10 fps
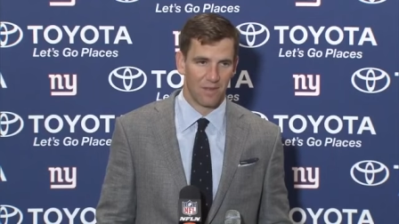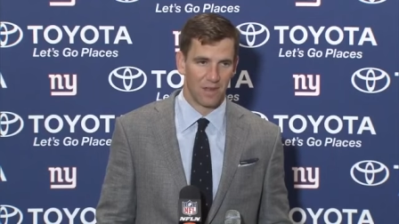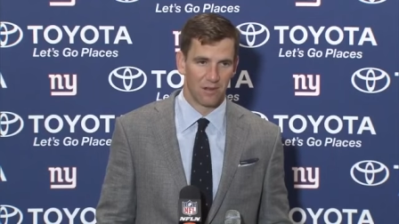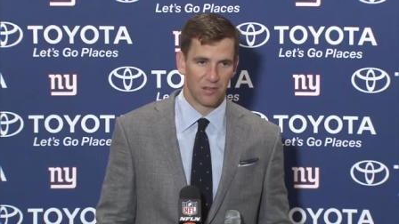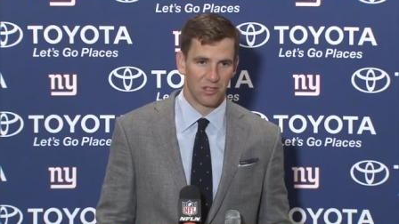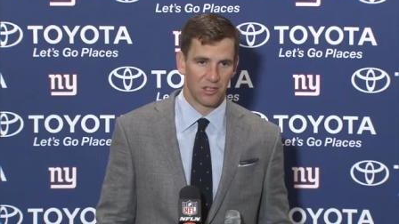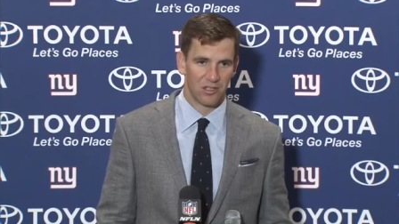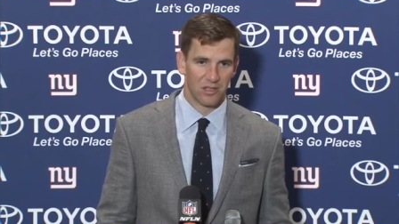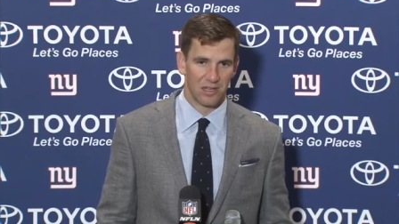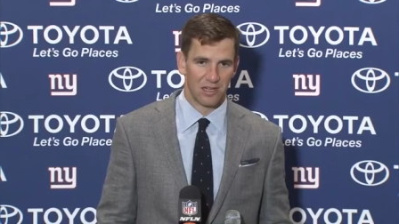you
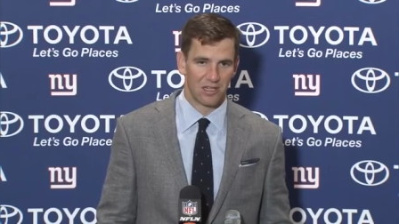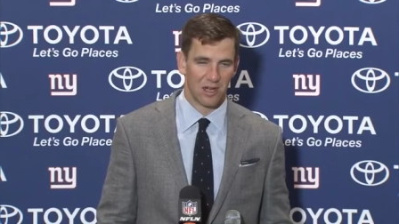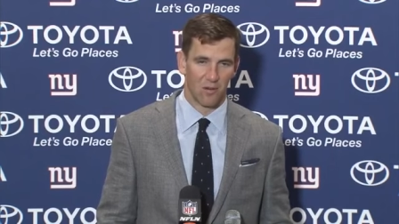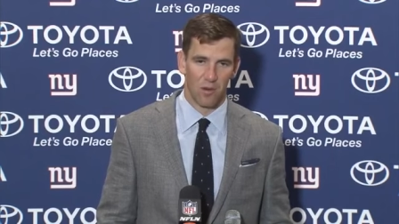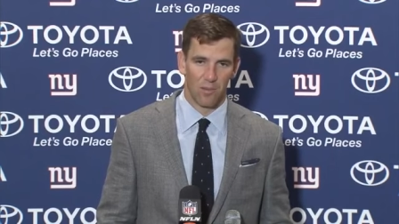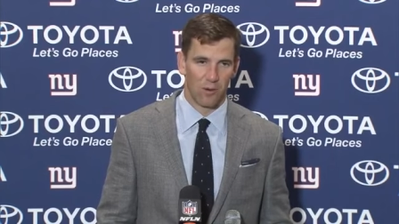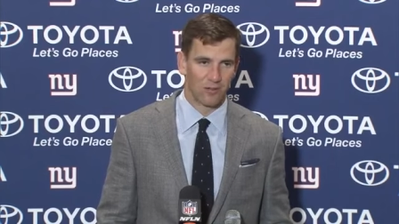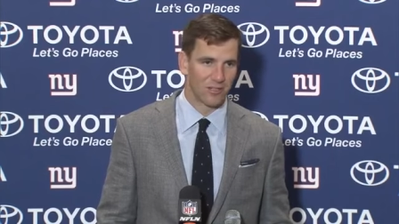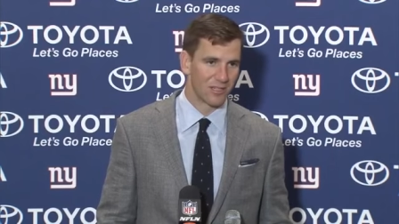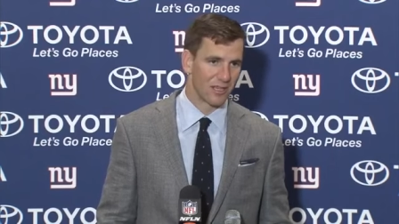know, it's not one
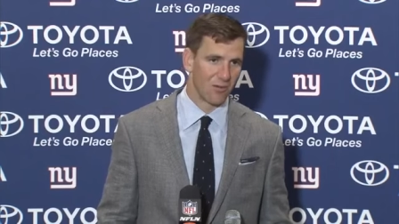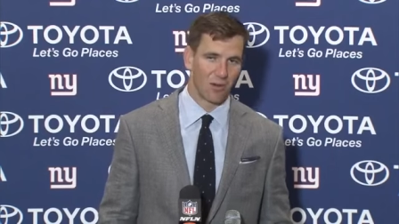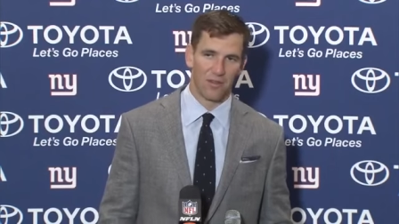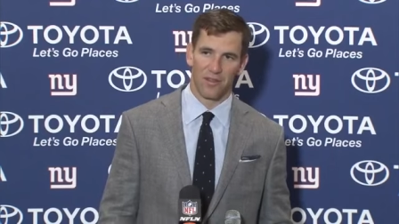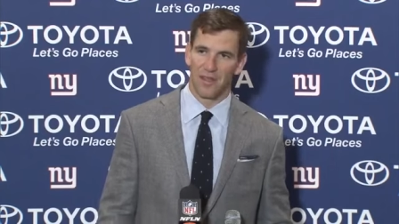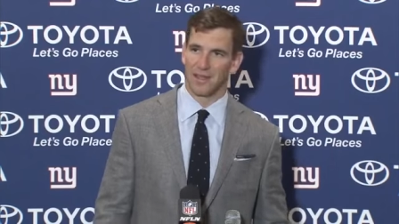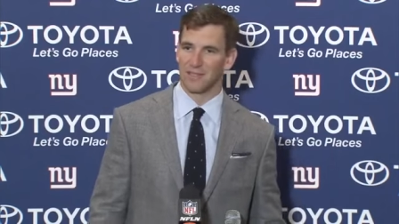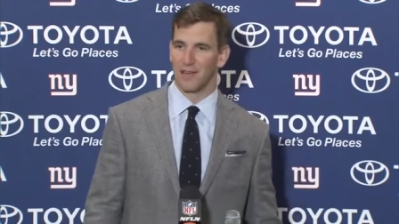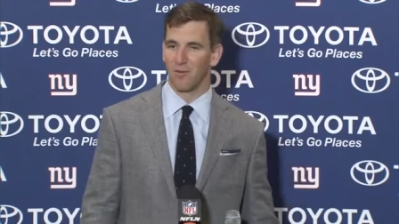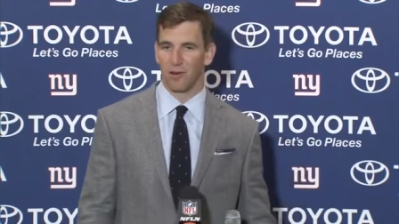person, it's not one thing,
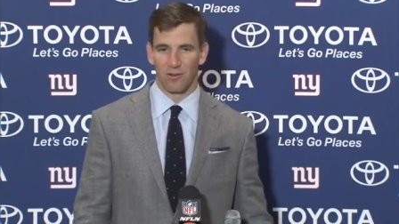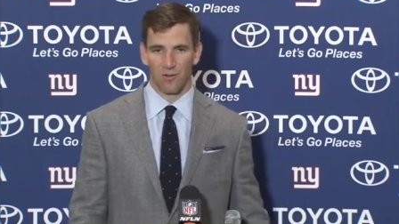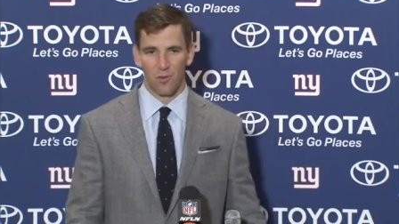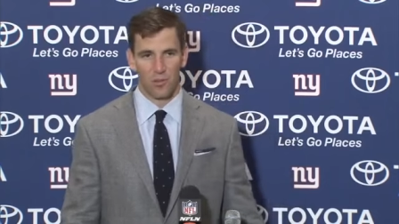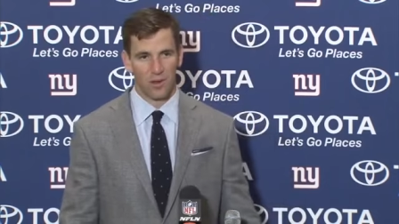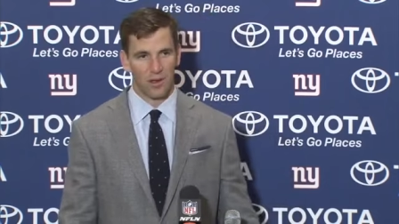it's not one group.